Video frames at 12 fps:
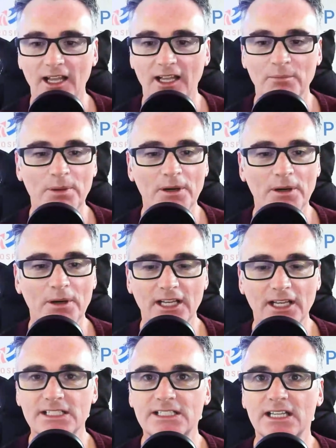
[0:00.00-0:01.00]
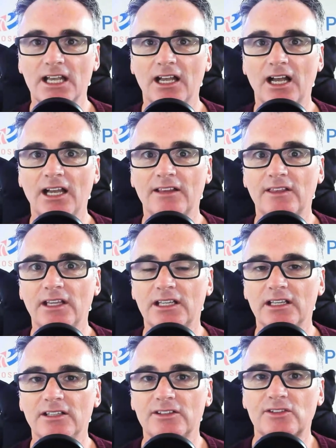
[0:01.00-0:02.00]
And part of that is, uh, I think,
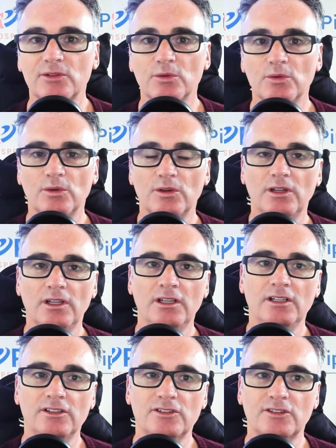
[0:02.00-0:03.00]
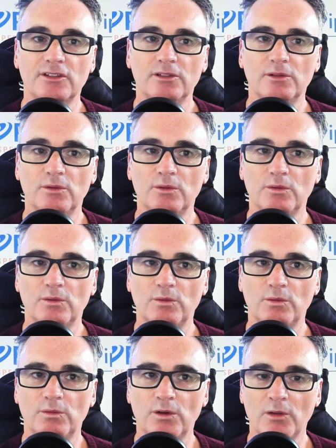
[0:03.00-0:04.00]
is is
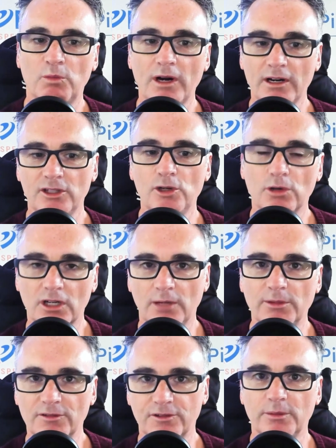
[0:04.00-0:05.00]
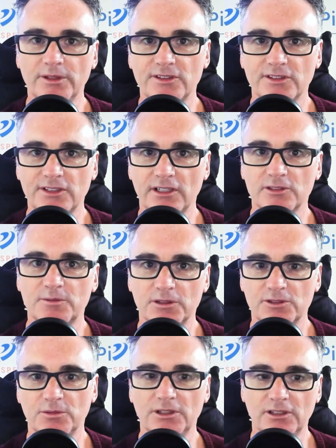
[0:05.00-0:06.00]
where you are coming from as a
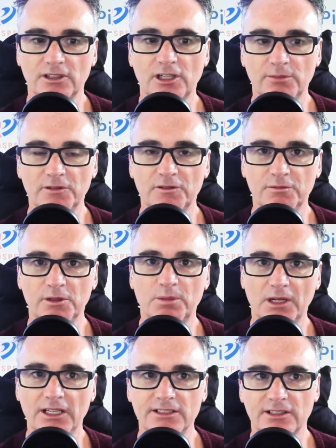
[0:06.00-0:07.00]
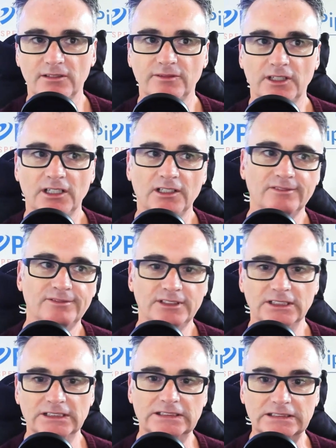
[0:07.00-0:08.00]
salesperson, whether you're coming from a place of of
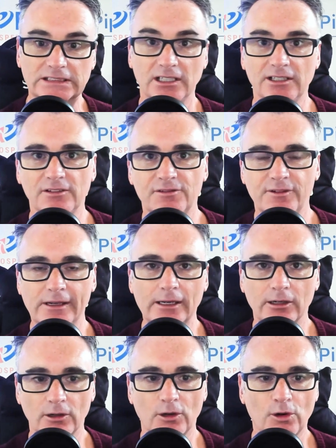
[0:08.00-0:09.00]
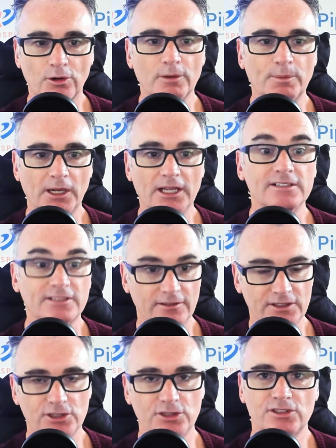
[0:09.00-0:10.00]
kind of fear or a place,
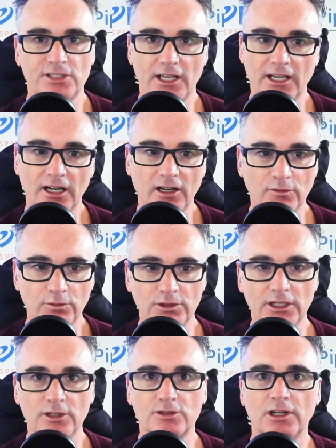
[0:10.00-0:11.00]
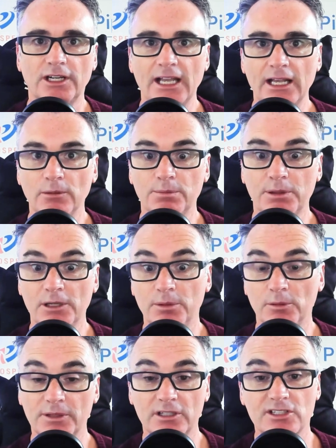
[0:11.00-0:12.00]
as you say, of really trying to help people.
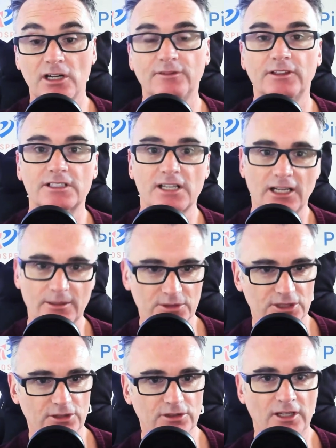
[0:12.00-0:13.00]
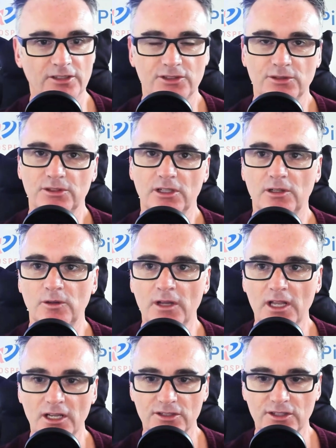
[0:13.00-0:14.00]
Because oftentimes, you, as you know,
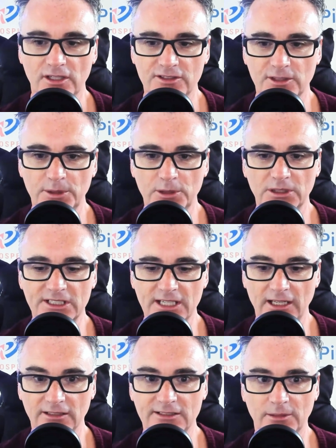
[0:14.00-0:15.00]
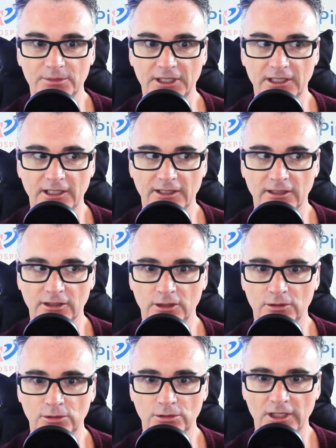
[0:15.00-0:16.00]
somebody will sell something and then they'll go,
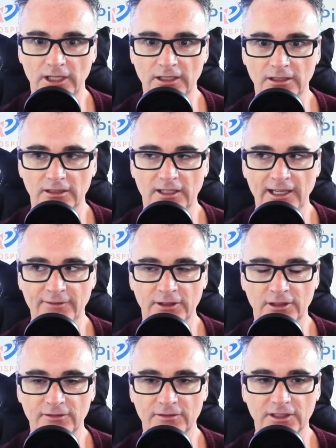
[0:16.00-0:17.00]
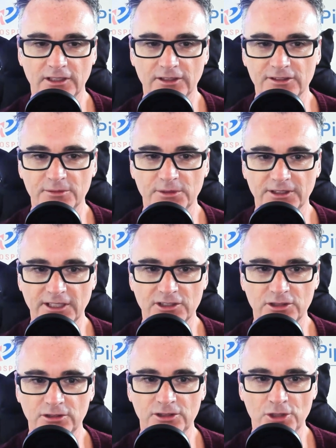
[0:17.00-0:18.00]
"Okay, I haven't heard from the customer. That's
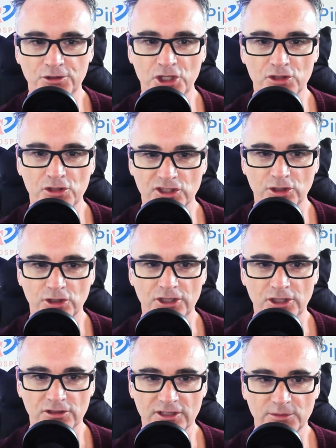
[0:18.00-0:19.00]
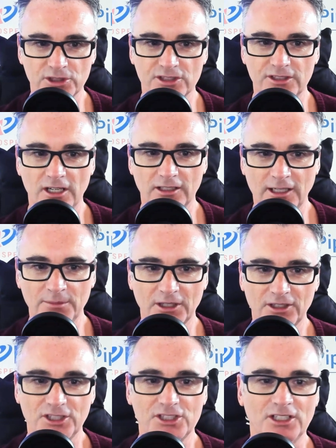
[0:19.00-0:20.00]
no news is good news. I'm just not. I'm not
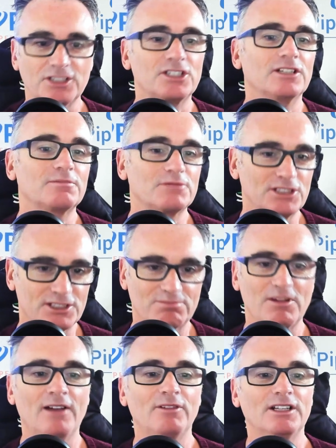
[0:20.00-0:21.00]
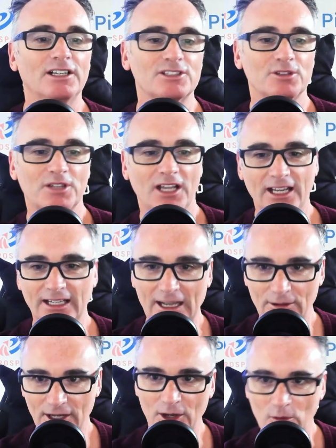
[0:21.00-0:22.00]
going to touch it because everything is okay
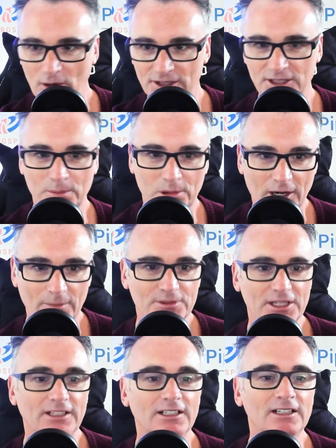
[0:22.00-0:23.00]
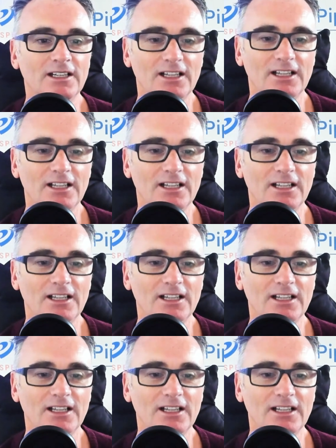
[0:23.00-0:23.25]
now. I don't want to prompt any